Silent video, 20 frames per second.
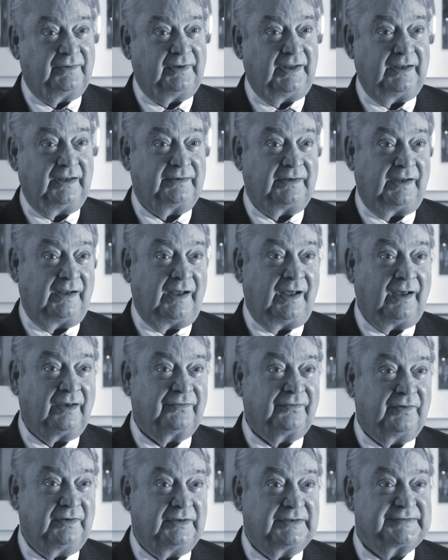and
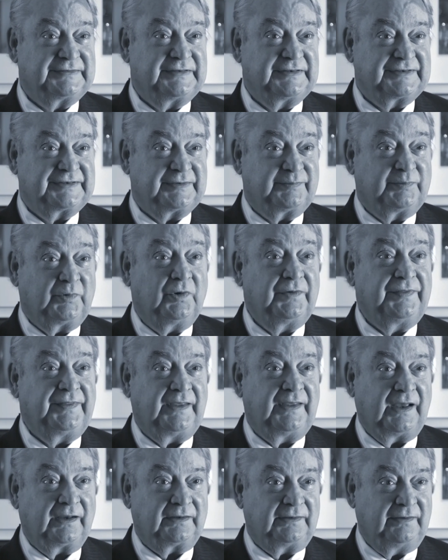antioxidants to support
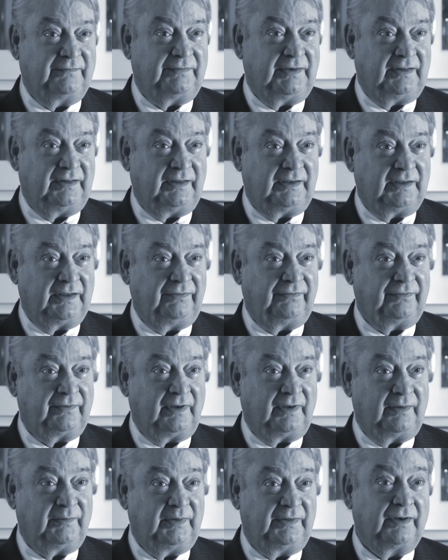the activity of the
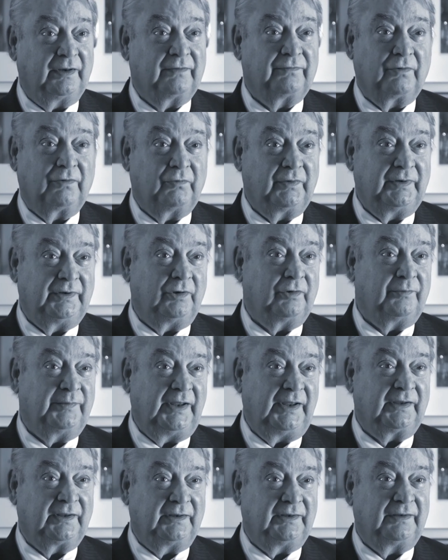enzyme, and therefore we don't
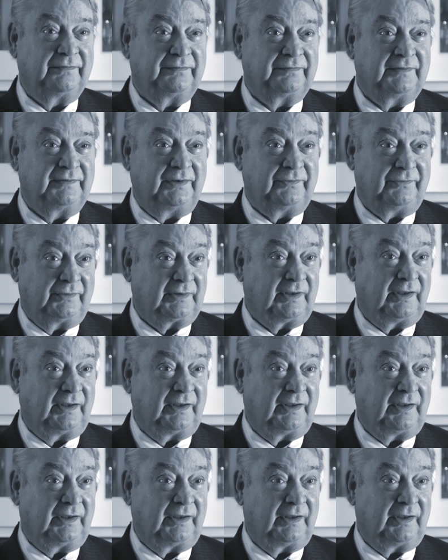make enough nitric